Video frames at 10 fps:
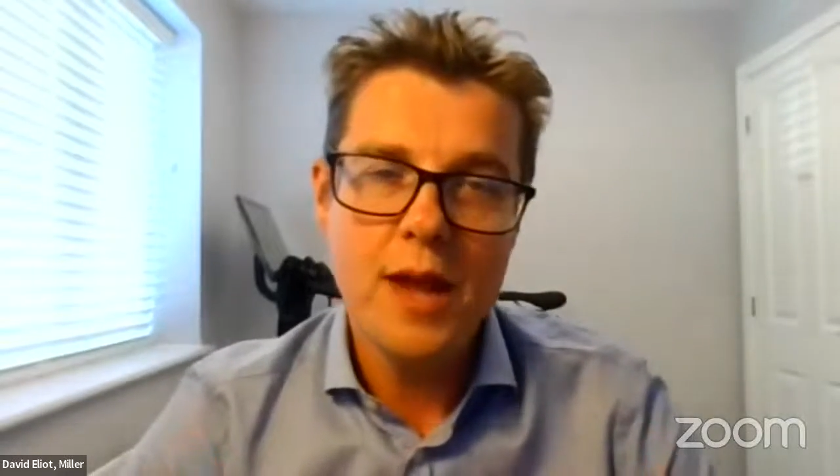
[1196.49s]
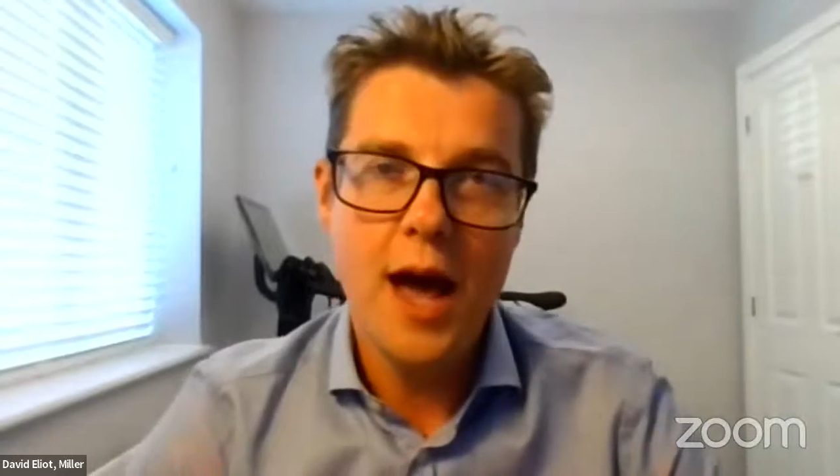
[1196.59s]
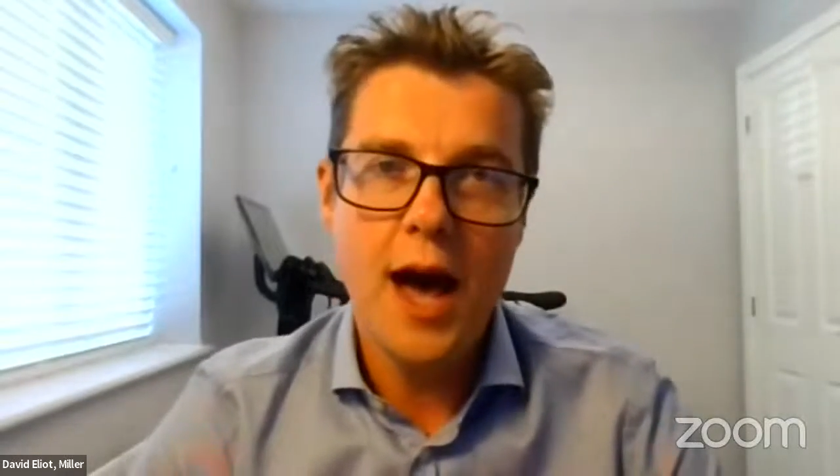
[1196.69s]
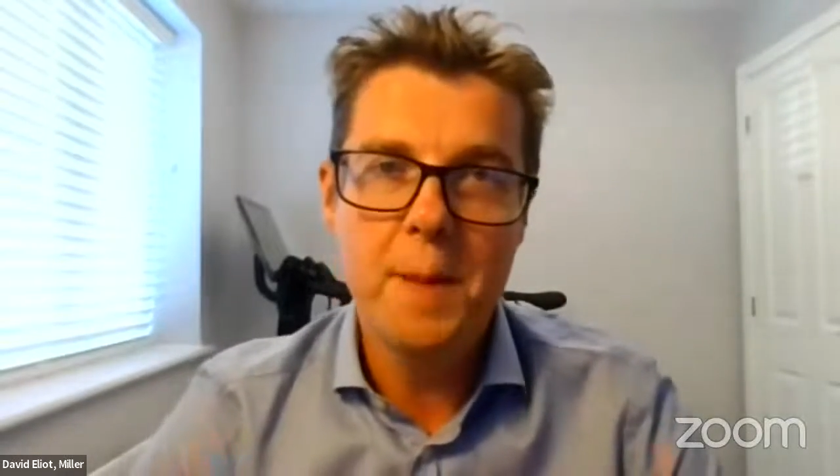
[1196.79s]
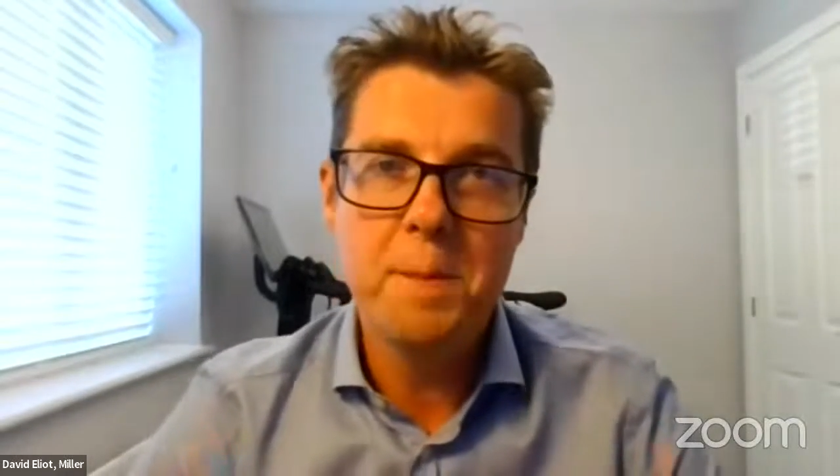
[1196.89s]

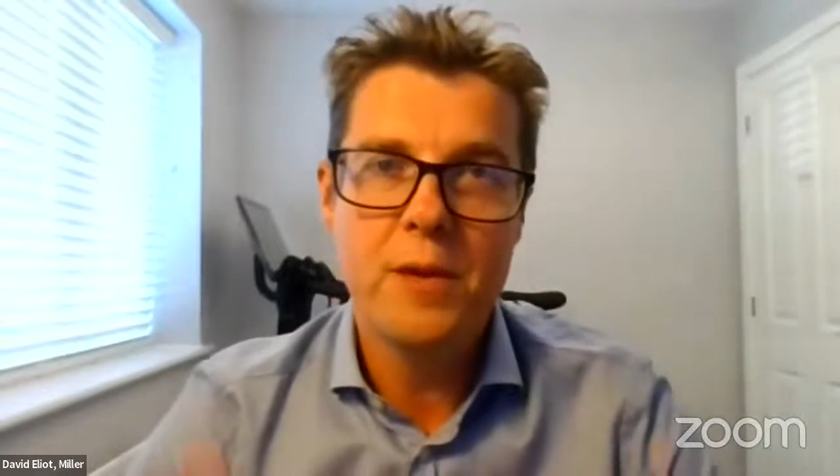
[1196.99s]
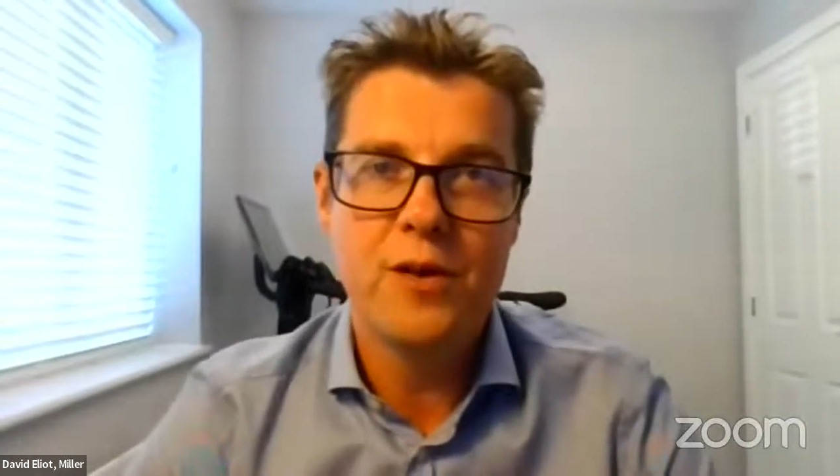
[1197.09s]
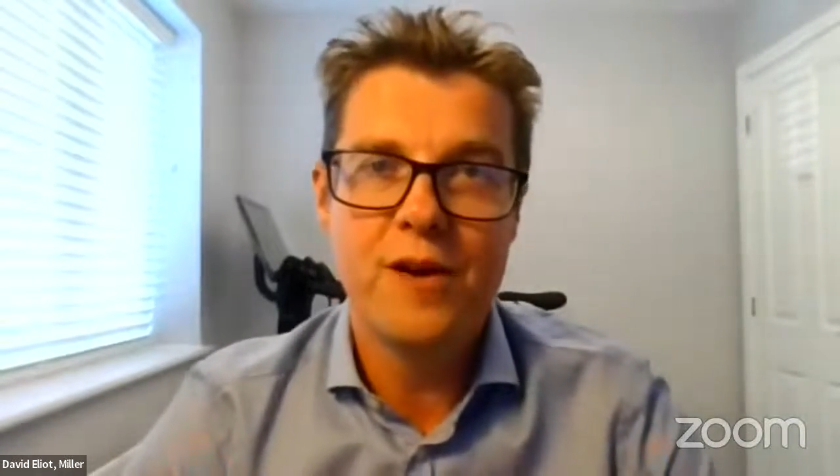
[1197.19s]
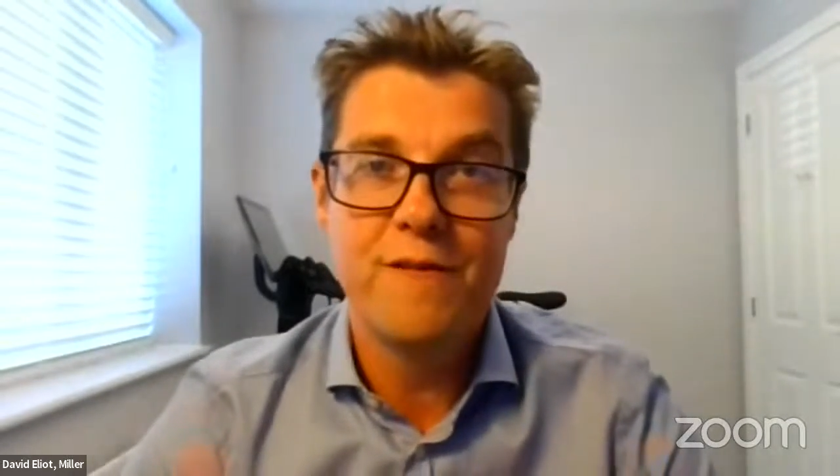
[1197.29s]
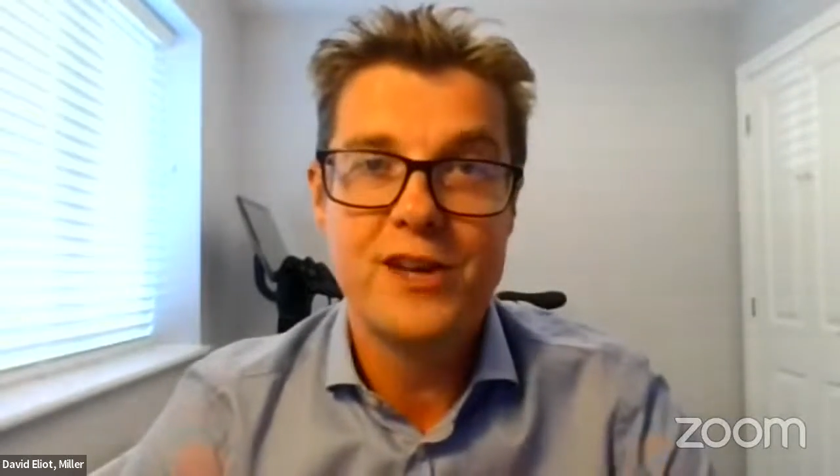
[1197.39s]

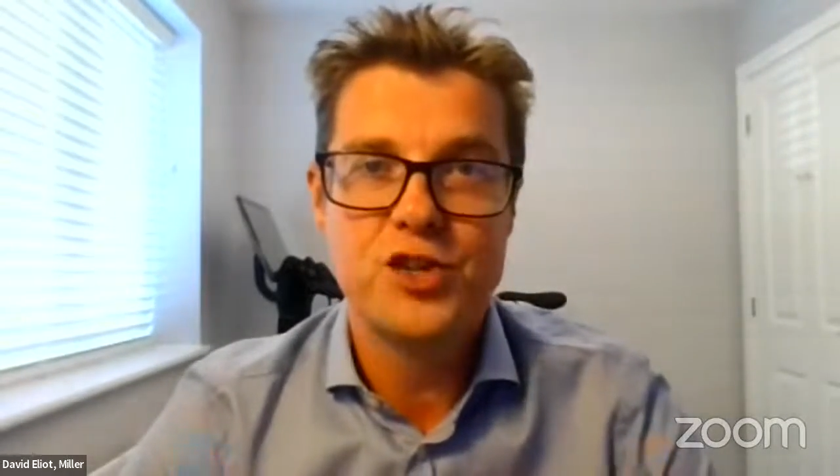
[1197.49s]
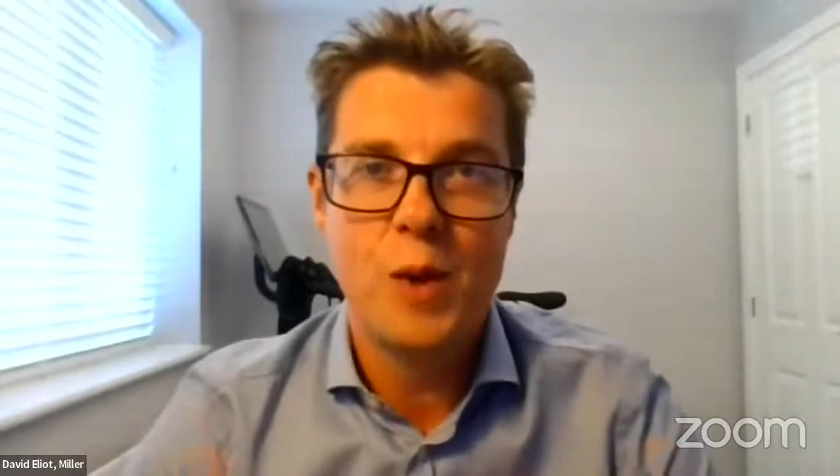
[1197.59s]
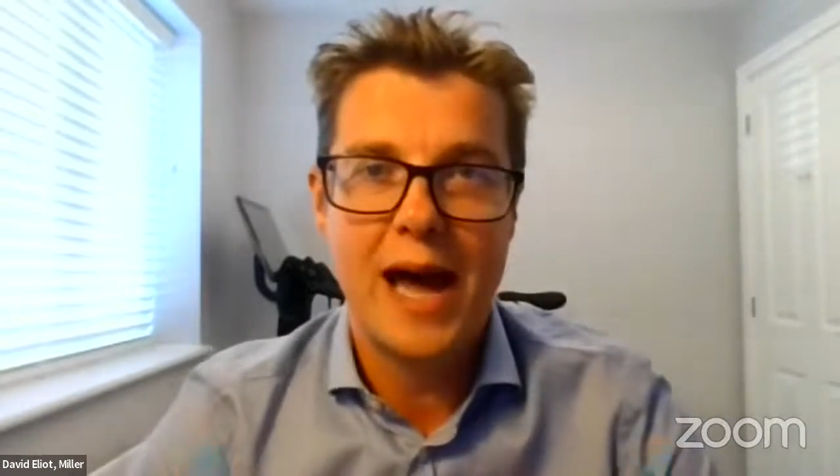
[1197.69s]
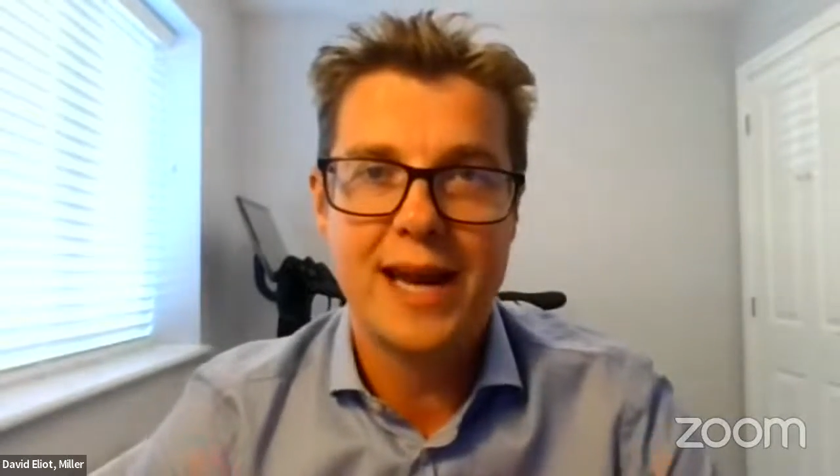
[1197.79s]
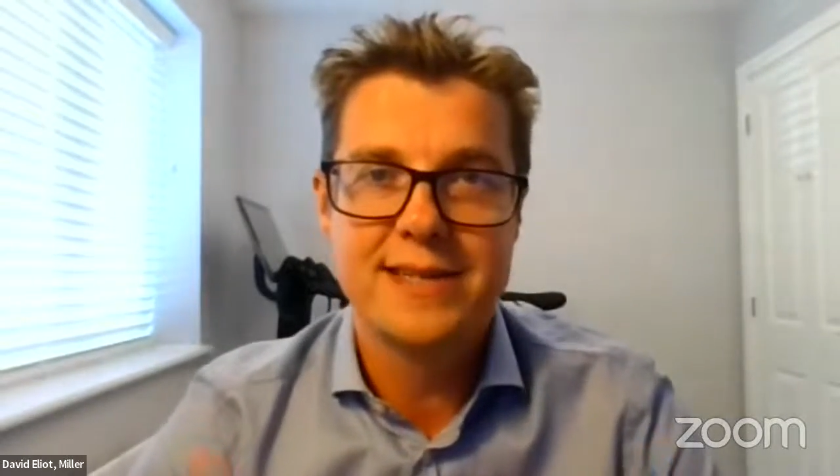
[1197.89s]

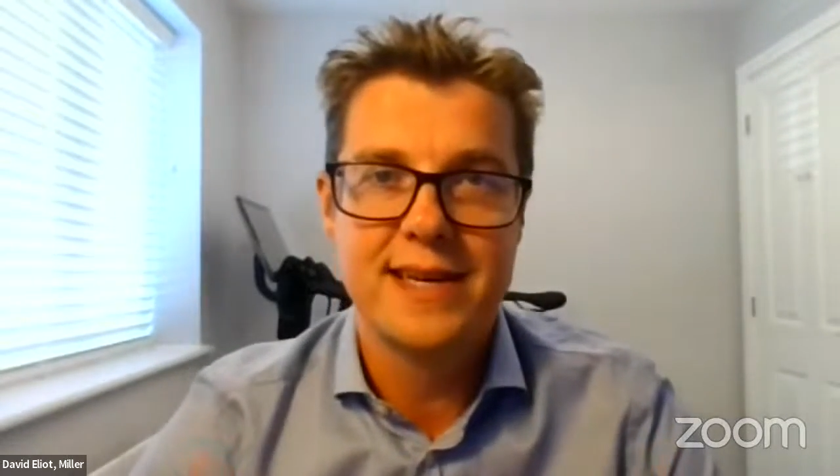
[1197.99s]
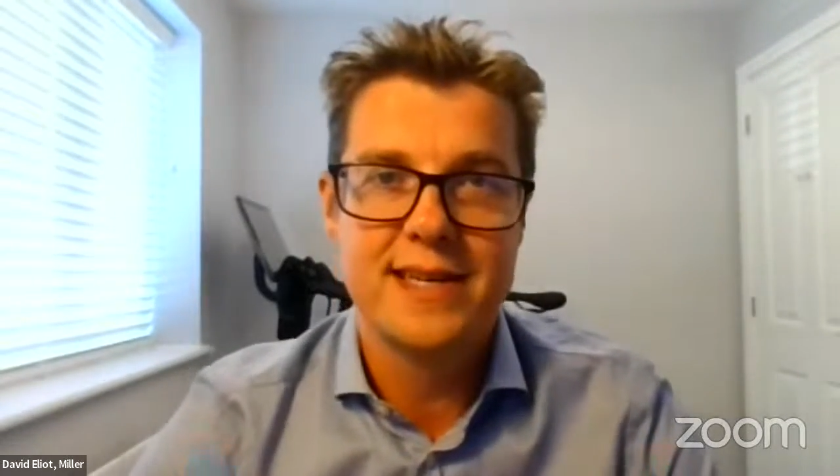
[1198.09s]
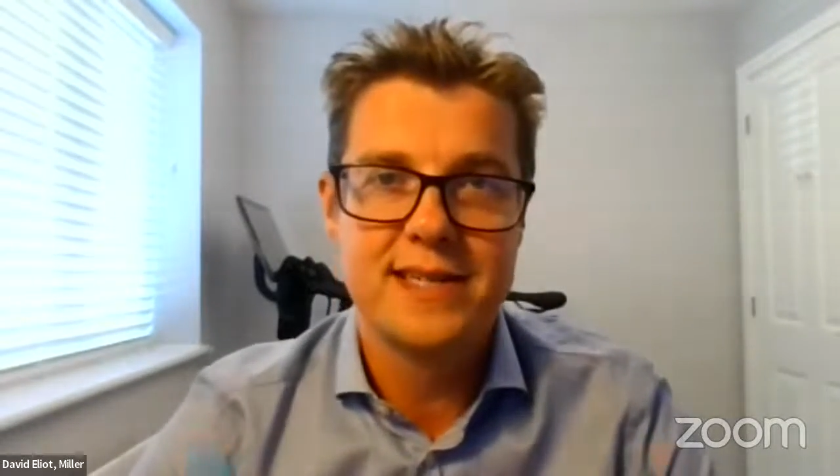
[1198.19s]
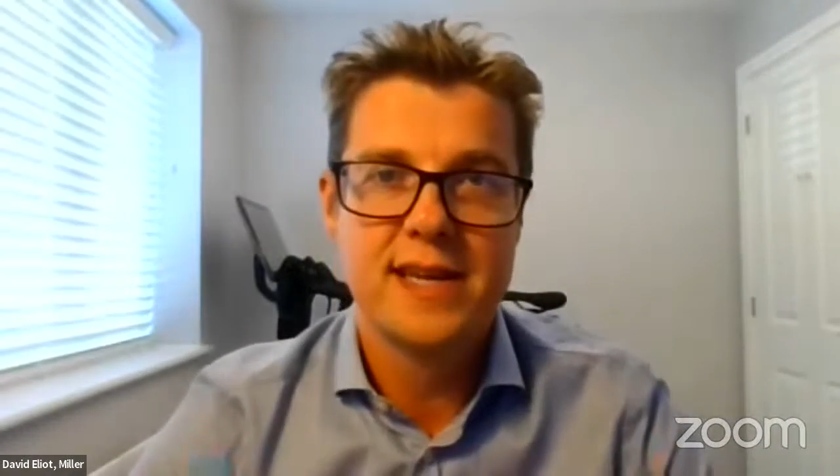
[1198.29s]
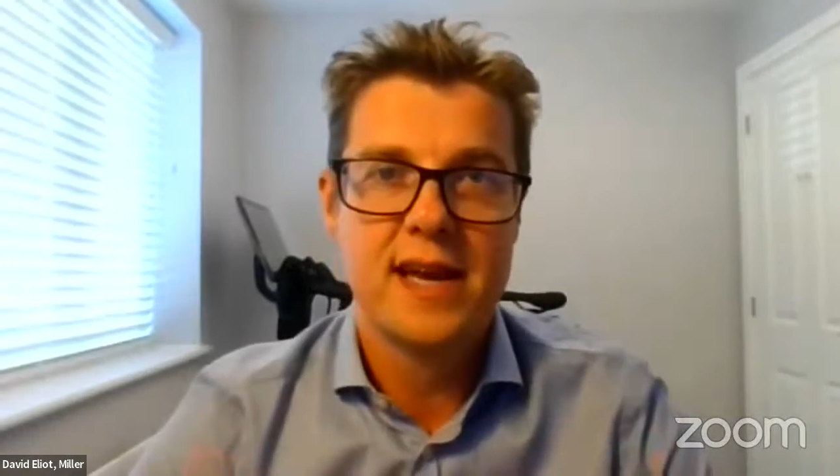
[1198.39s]

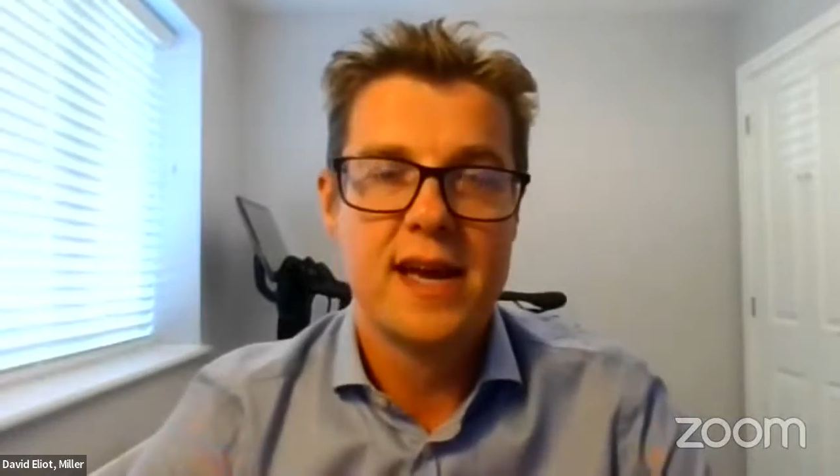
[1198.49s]
eventualities.